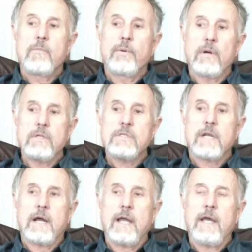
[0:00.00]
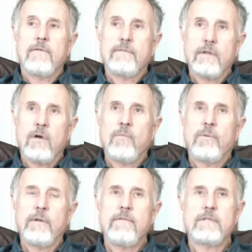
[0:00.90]
the birds that I have
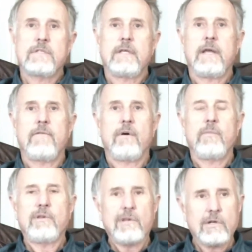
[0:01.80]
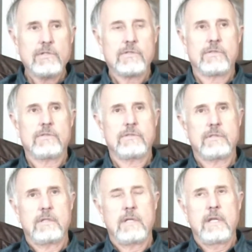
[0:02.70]
flown previously have all been
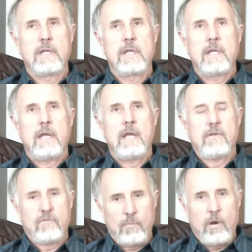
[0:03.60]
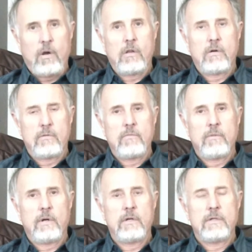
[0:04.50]
tiercels and smaller
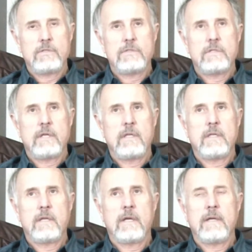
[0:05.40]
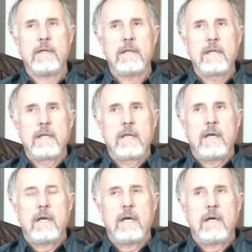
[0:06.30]
birds that,
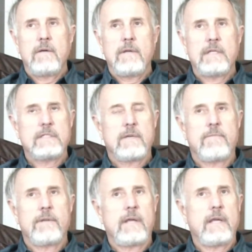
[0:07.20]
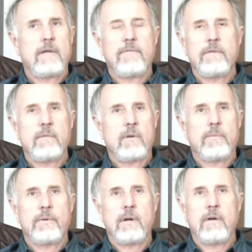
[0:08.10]
except I had a
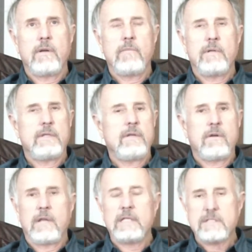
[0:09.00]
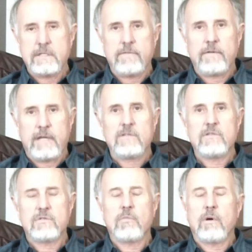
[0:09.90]
female prairie, but that's
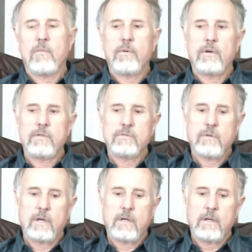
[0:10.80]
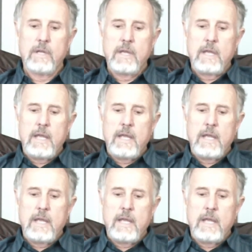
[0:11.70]
a small bird as well.